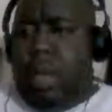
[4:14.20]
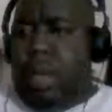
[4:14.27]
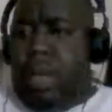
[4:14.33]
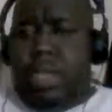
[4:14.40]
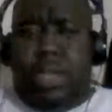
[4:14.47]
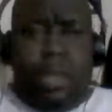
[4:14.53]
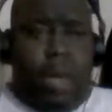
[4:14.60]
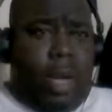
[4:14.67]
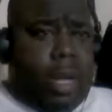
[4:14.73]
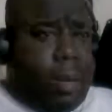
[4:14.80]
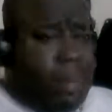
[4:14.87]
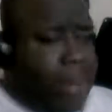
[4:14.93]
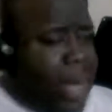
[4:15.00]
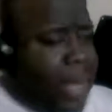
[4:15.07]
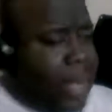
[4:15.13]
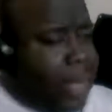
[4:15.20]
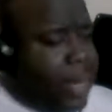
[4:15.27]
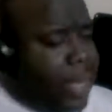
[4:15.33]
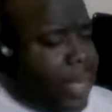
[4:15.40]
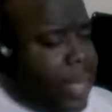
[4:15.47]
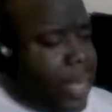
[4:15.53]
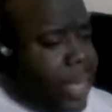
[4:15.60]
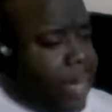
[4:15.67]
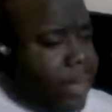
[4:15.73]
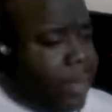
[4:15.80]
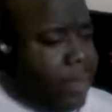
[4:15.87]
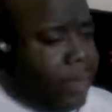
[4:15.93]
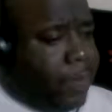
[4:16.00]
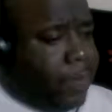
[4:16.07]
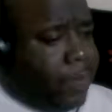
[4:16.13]
let's talk about
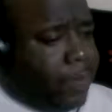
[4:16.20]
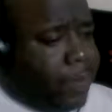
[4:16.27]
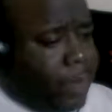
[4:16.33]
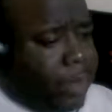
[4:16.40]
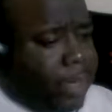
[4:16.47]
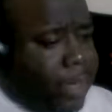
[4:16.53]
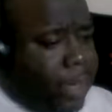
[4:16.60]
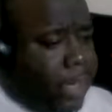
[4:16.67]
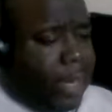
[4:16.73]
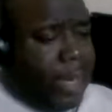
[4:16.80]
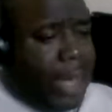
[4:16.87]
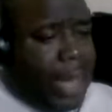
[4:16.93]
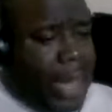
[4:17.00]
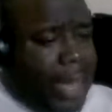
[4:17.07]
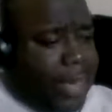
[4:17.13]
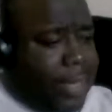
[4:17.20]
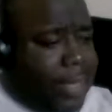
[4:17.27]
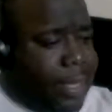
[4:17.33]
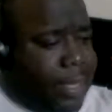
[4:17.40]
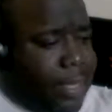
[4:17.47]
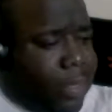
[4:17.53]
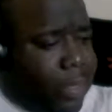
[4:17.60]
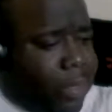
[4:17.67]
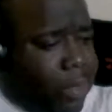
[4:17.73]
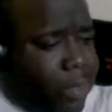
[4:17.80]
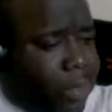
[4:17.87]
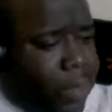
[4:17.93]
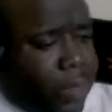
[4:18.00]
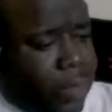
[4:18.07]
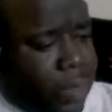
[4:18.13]
the ideal
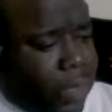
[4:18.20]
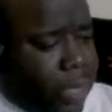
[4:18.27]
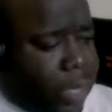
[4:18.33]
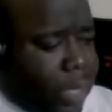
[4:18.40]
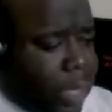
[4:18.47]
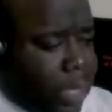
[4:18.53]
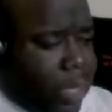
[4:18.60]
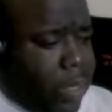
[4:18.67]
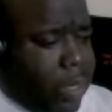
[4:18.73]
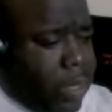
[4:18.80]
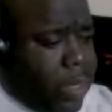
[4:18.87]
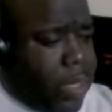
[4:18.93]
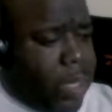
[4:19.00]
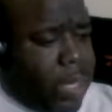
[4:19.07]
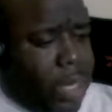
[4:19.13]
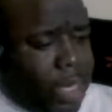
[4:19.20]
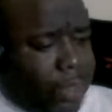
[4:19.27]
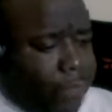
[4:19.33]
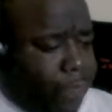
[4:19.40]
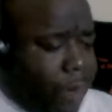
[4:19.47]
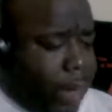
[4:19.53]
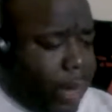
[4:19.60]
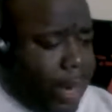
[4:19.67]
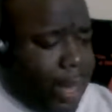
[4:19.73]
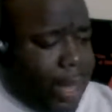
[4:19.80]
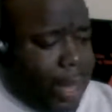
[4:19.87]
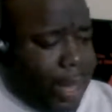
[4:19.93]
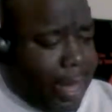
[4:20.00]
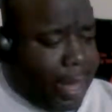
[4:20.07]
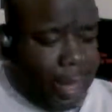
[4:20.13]
as far
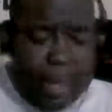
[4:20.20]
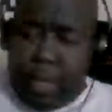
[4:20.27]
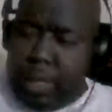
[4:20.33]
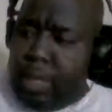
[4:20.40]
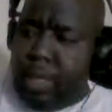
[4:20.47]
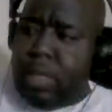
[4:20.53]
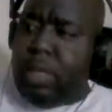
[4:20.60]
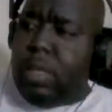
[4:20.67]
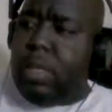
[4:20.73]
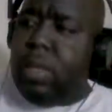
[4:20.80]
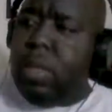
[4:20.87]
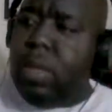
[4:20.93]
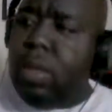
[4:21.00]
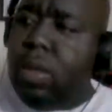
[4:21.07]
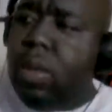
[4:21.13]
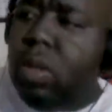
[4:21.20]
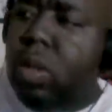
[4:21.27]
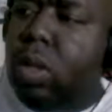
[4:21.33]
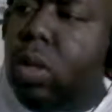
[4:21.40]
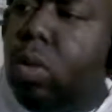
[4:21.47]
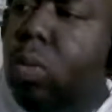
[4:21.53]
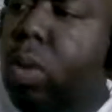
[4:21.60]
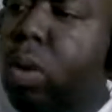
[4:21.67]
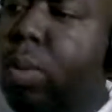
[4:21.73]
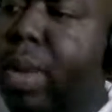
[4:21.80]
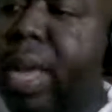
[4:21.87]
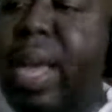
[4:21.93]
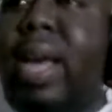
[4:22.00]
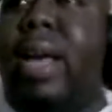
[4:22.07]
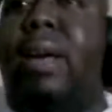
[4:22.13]
as what we
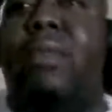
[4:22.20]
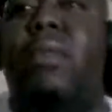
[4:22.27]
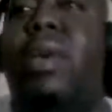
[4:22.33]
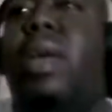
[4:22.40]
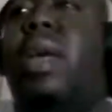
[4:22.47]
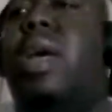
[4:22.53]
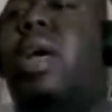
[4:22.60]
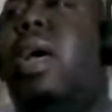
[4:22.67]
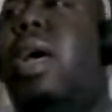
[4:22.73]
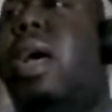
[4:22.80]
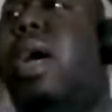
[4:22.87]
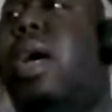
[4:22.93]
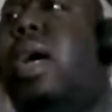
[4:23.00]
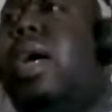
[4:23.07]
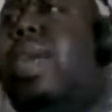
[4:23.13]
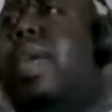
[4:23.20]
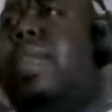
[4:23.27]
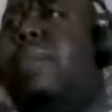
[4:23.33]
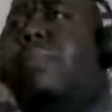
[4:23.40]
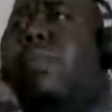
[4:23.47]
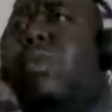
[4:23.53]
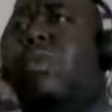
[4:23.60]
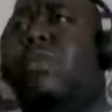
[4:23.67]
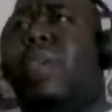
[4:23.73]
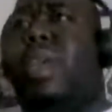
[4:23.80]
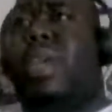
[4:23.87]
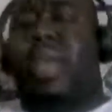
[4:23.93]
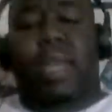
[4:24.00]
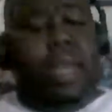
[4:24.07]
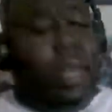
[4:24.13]
have in the
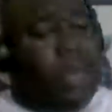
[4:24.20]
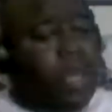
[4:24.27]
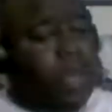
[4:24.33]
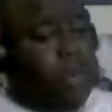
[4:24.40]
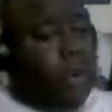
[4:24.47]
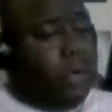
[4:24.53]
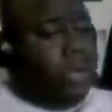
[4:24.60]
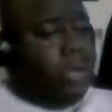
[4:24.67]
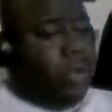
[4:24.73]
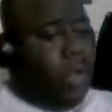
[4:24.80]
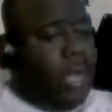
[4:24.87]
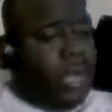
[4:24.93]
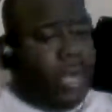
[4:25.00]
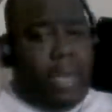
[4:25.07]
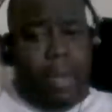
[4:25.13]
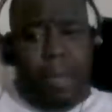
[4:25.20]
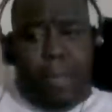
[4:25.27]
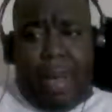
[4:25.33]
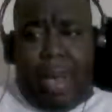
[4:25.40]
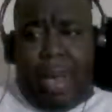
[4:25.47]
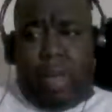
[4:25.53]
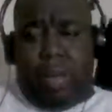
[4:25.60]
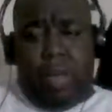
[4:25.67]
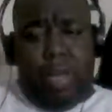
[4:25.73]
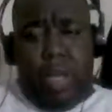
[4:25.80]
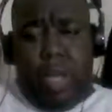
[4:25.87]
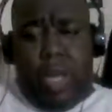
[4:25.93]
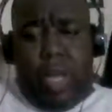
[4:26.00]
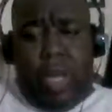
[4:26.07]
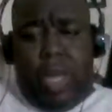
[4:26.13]
movie that we're talking about.
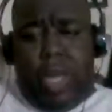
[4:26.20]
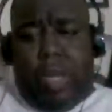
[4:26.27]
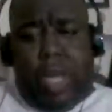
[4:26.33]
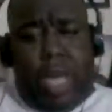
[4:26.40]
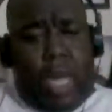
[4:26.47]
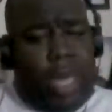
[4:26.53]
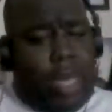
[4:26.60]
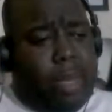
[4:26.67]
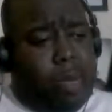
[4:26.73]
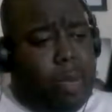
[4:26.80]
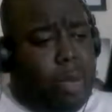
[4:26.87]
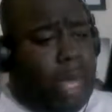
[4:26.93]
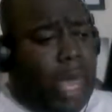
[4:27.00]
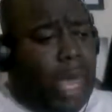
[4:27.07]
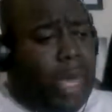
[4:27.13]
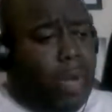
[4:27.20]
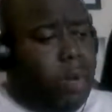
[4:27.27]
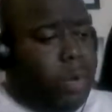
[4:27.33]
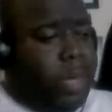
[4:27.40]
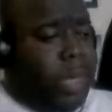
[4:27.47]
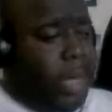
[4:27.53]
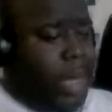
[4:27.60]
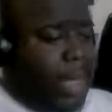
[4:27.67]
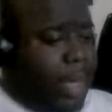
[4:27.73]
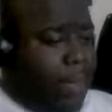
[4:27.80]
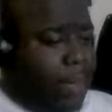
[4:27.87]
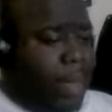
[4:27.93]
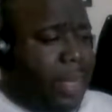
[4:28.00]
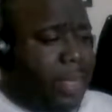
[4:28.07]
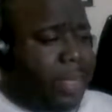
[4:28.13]
Hollywood had
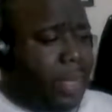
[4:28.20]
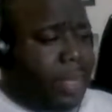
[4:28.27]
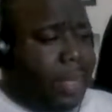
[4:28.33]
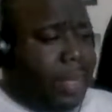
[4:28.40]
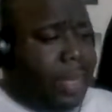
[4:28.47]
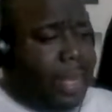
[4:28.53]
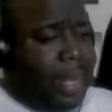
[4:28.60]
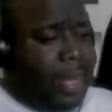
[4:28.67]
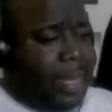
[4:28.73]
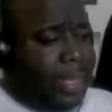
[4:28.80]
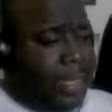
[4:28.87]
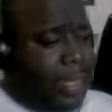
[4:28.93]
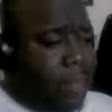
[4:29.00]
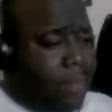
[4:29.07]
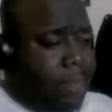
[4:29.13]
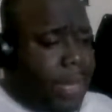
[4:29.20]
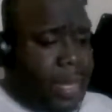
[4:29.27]
basically got some